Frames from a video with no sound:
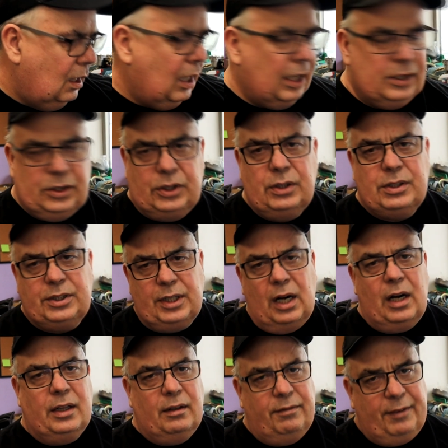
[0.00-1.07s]
I should
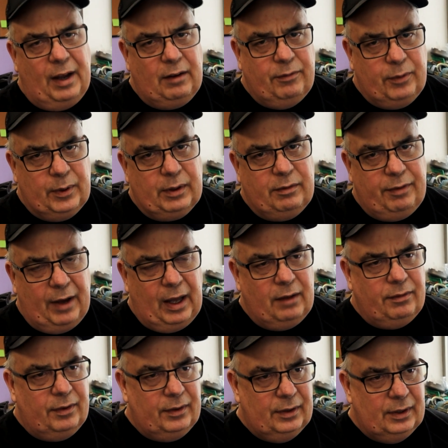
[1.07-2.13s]
start on the
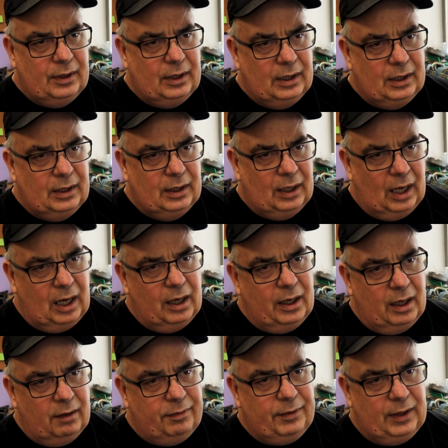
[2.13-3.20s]
545
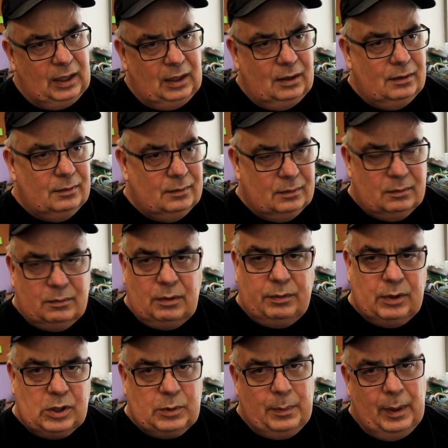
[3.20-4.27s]
RFE
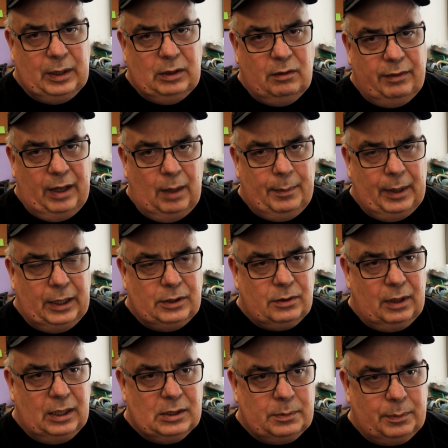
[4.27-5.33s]
reverse manual valve body
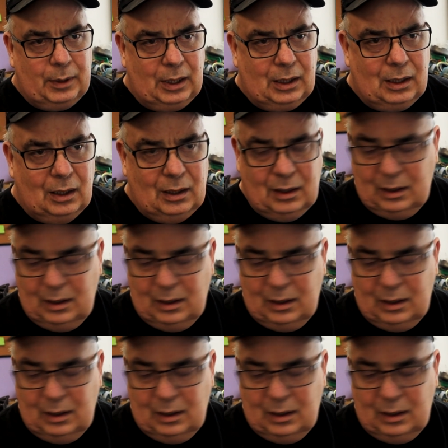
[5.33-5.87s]
trans brake.